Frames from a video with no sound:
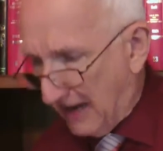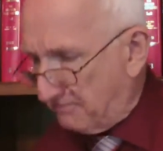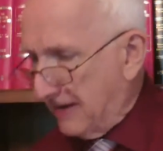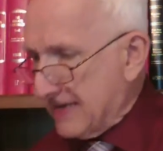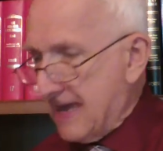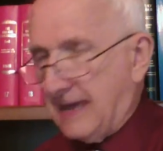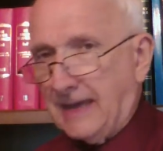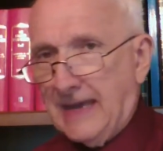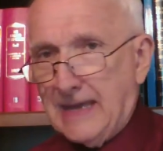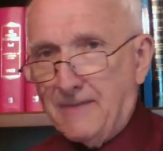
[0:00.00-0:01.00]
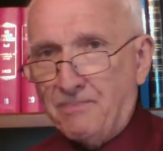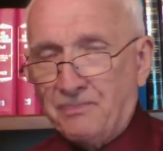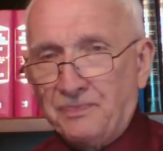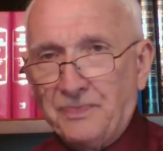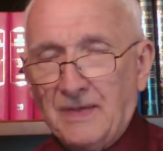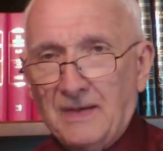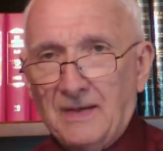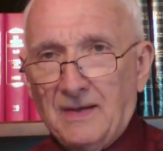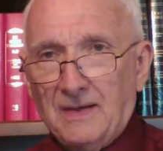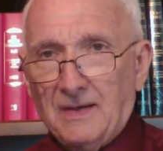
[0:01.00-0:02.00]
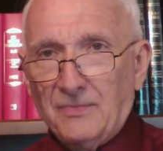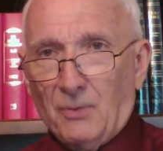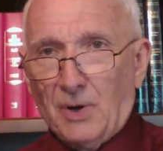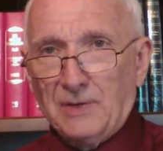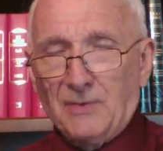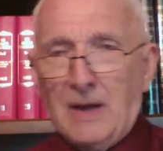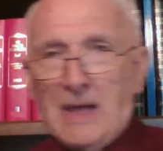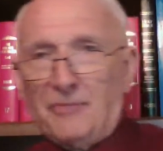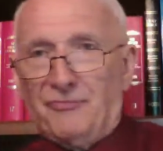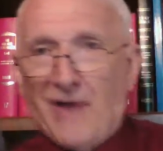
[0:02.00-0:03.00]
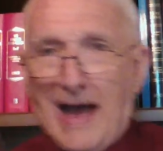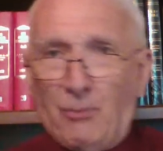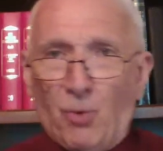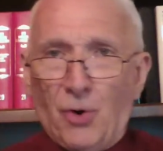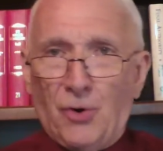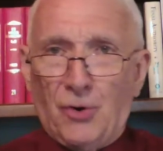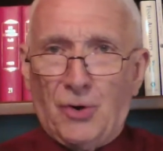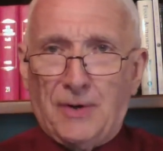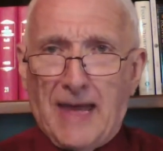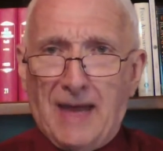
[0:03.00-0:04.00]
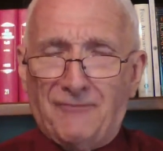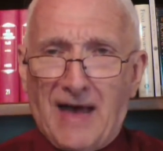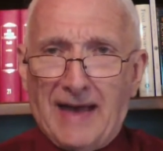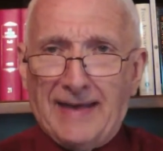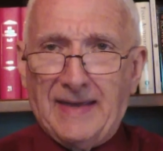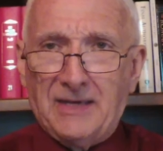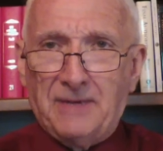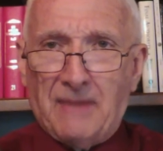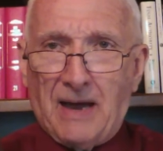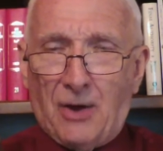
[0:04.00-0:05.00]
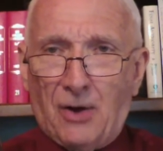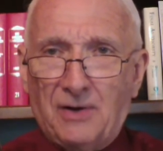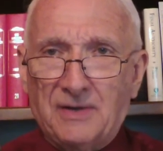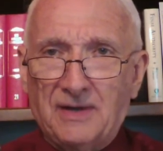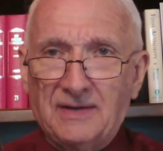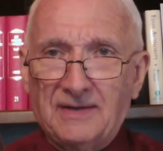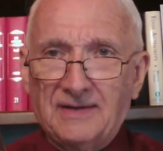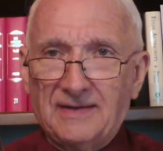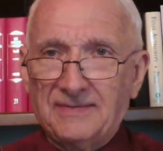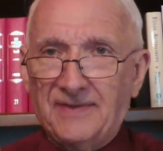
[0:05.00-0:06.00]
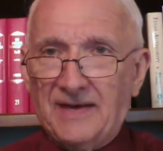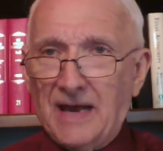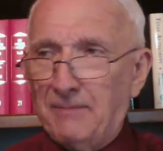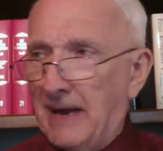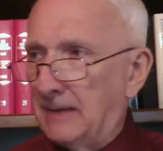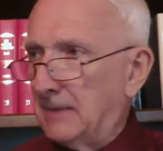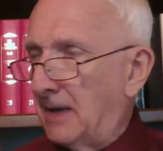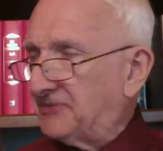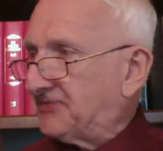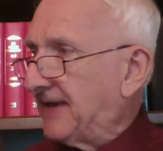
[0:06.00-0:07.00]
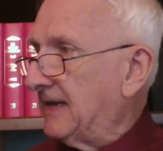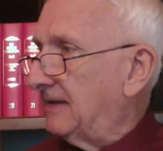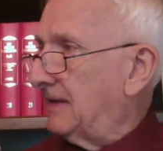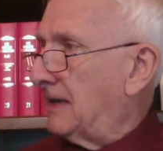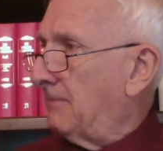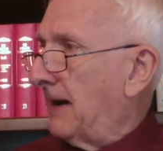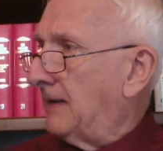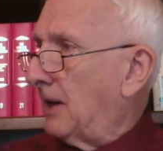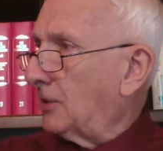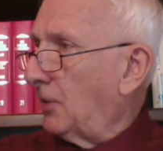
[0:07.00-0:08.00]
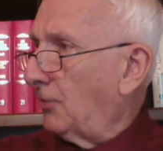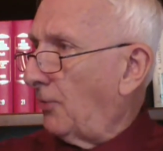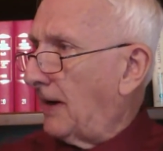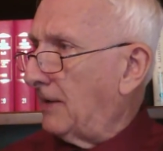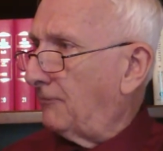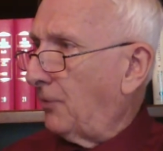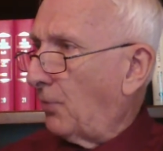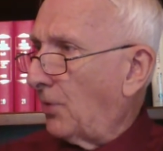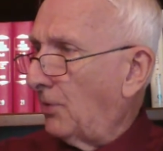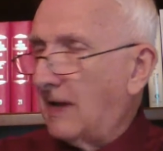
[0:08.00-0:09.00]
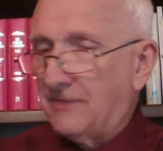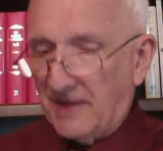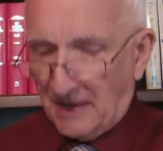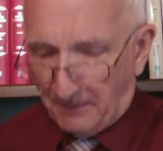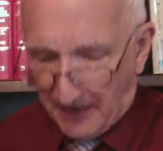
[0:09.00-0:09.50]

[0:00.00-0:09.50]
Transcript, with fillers: by being in the Word of God. Thy Word have I hid in my heart that I might not sin, that I might not go the way of the world, that I